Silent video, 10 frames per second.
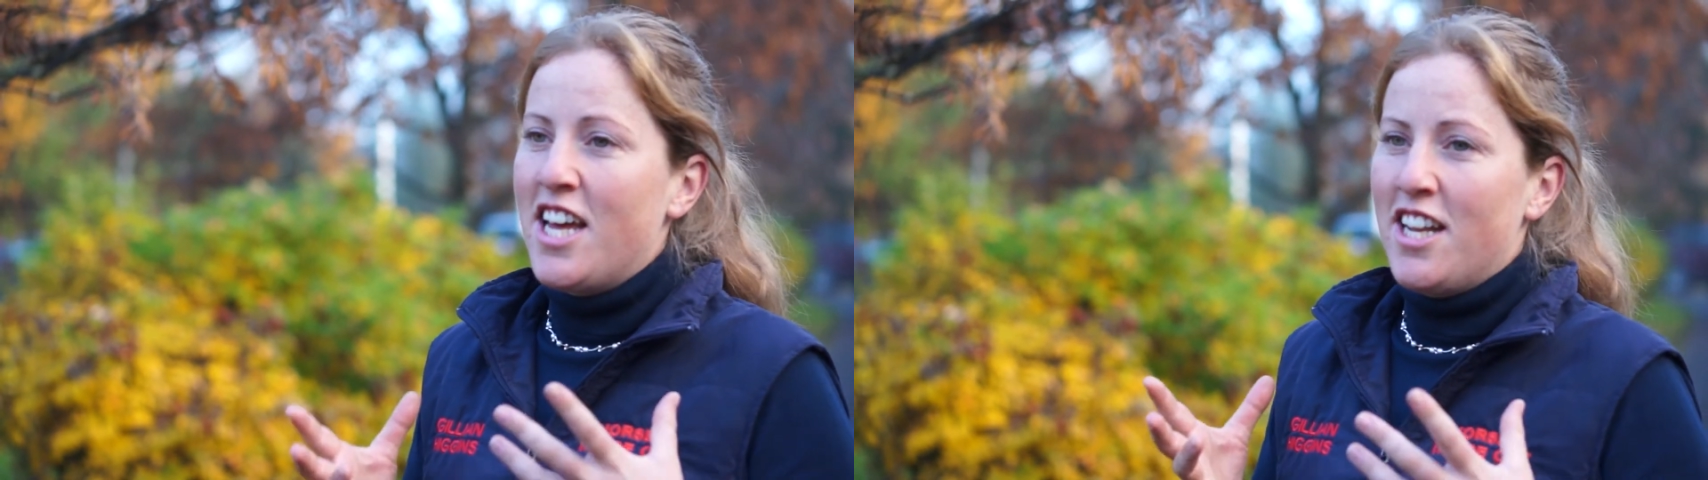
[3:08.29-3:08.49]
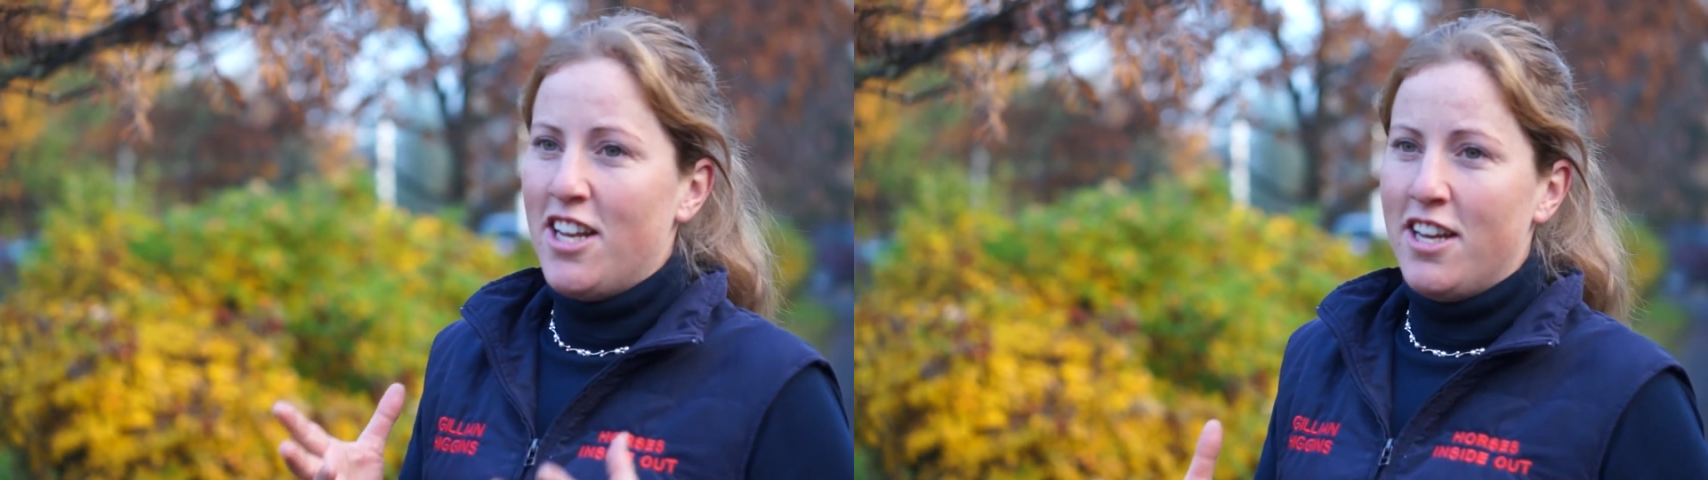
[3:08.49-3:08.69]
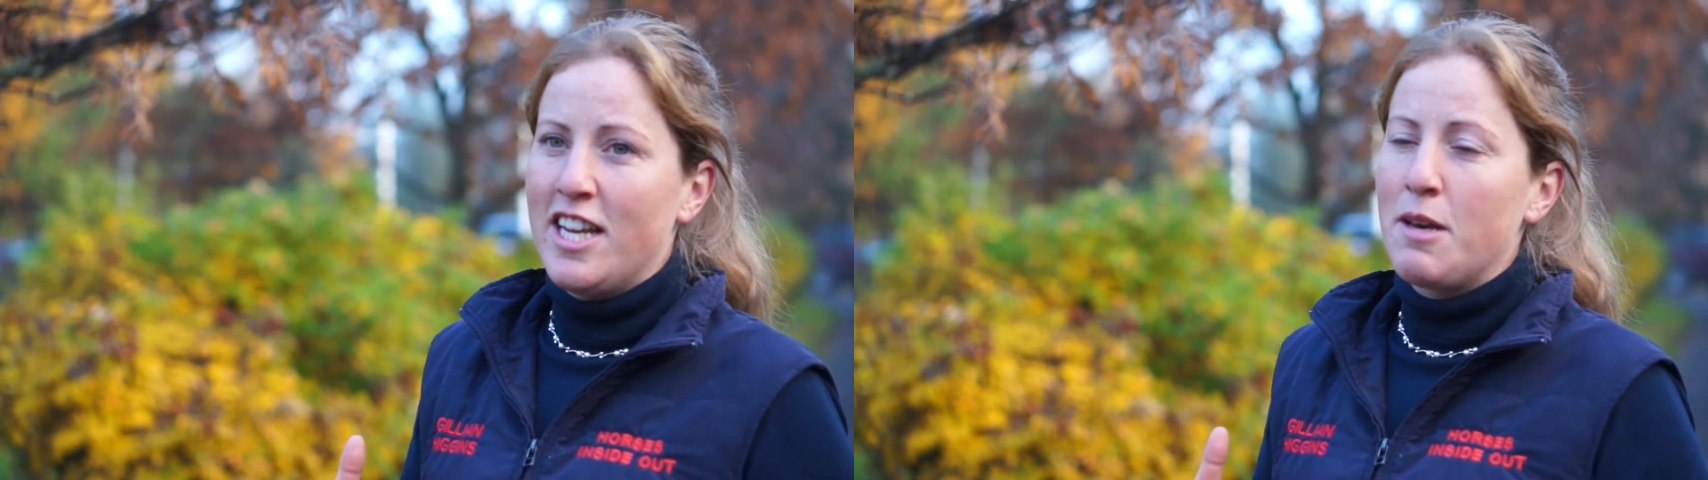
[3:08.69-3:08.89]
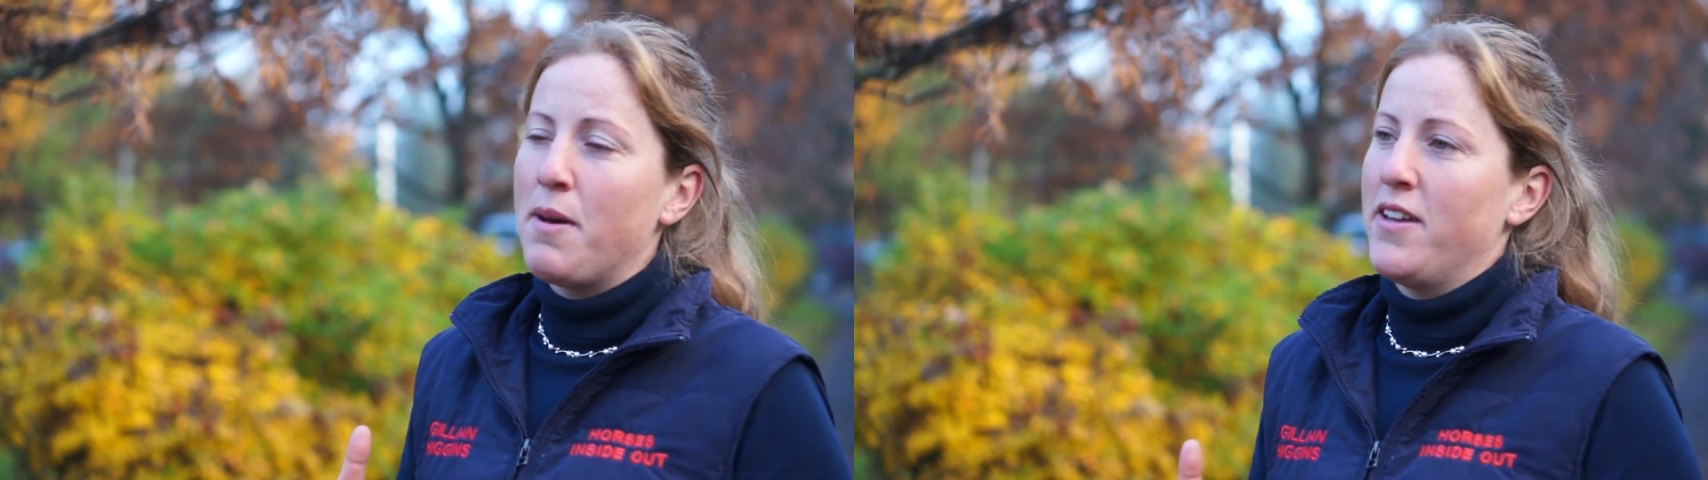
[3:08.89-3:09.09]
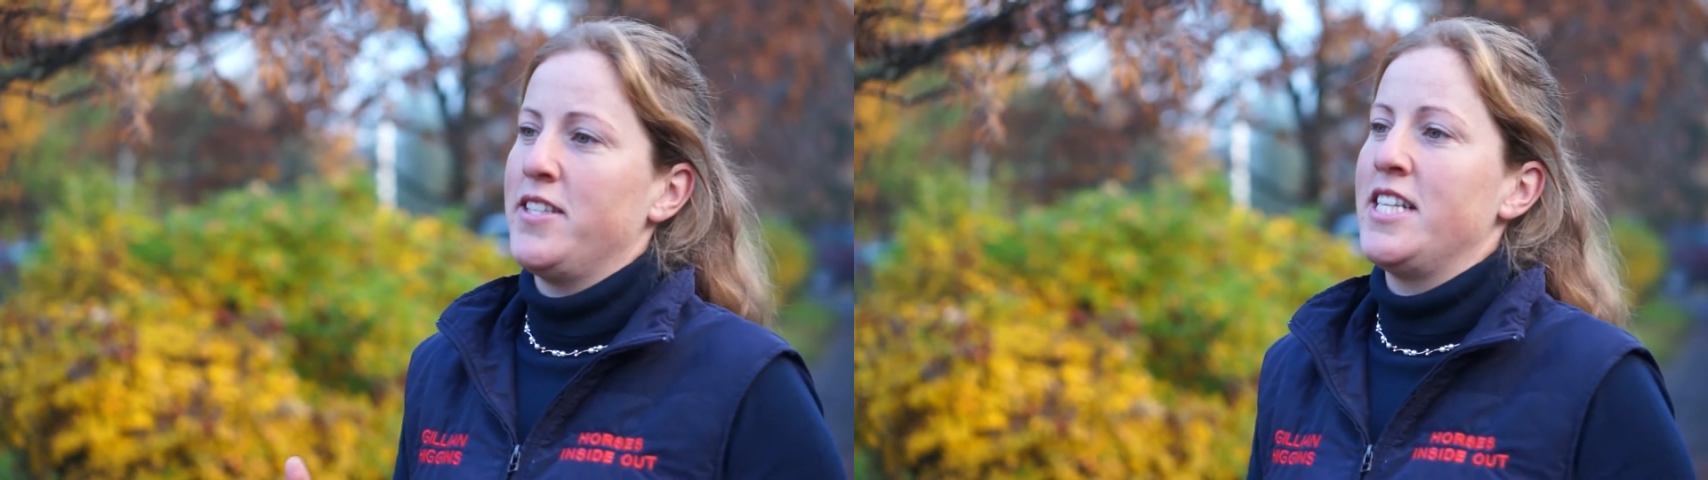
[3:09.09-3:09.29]
learning
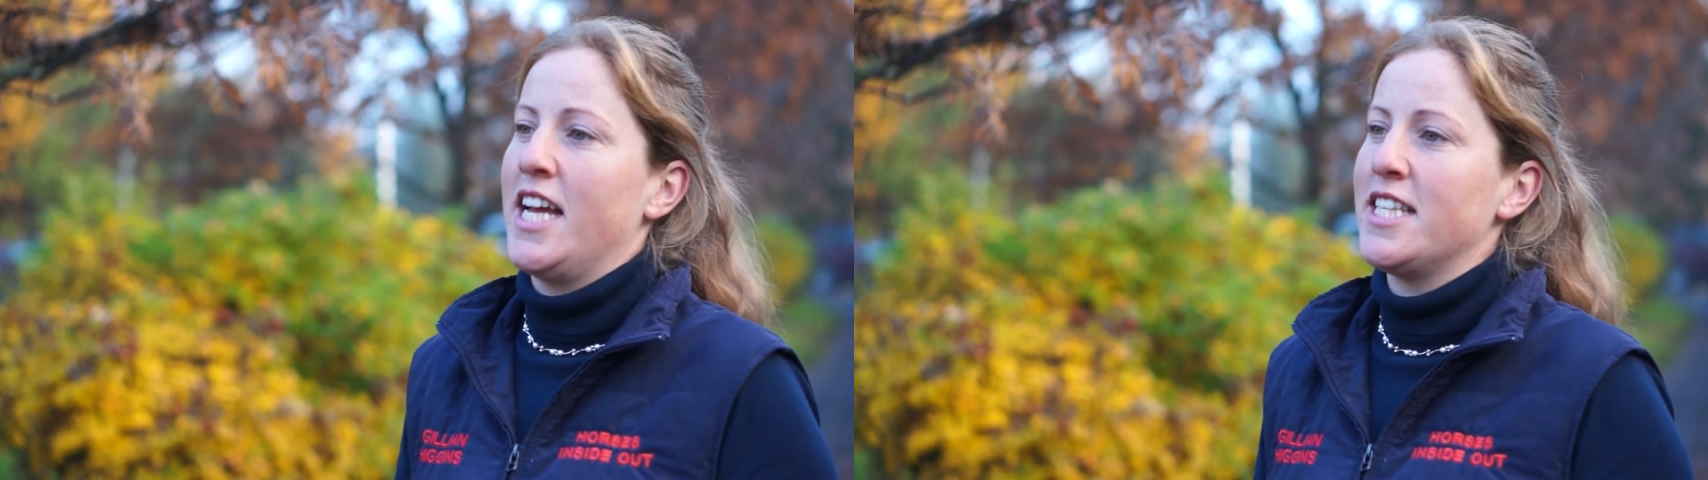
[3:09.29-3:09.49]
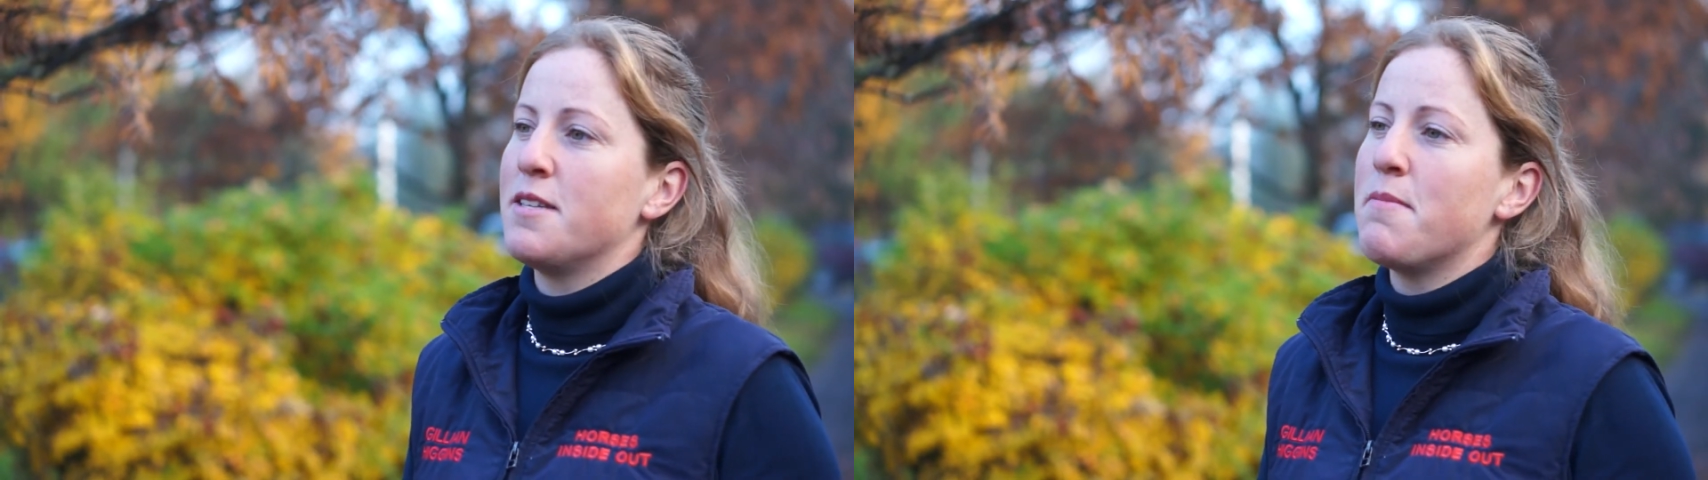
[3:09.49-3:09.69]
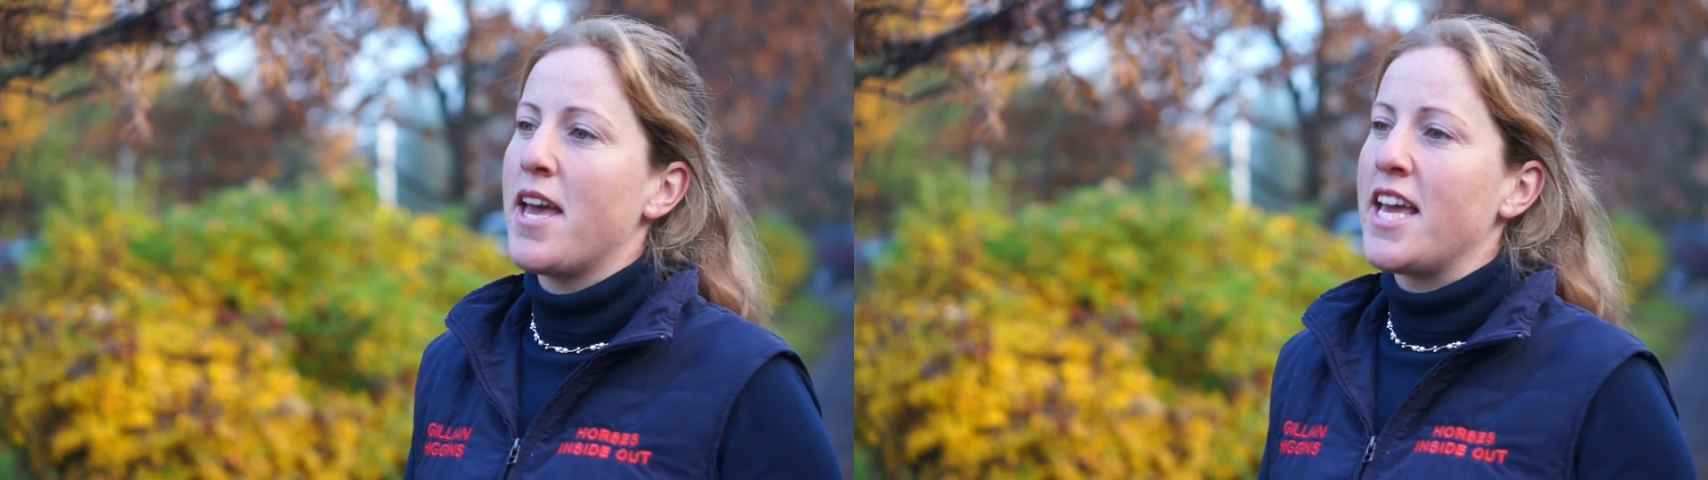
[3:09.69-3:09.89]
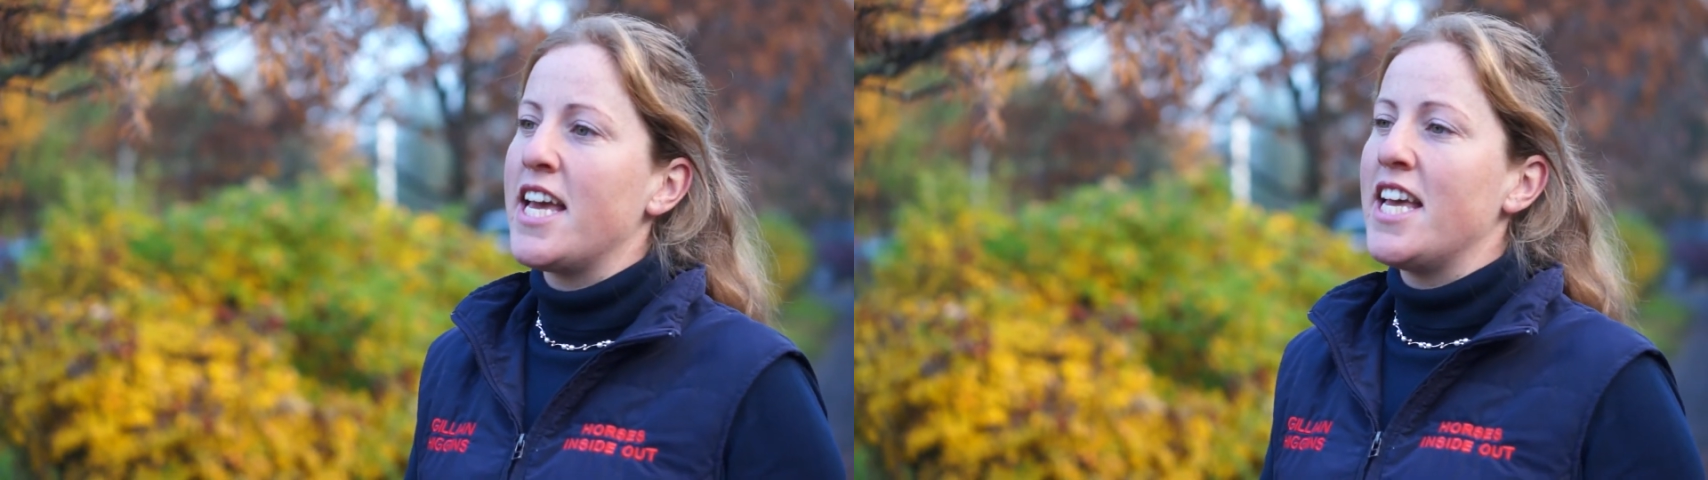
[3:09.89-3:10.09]
about anatomy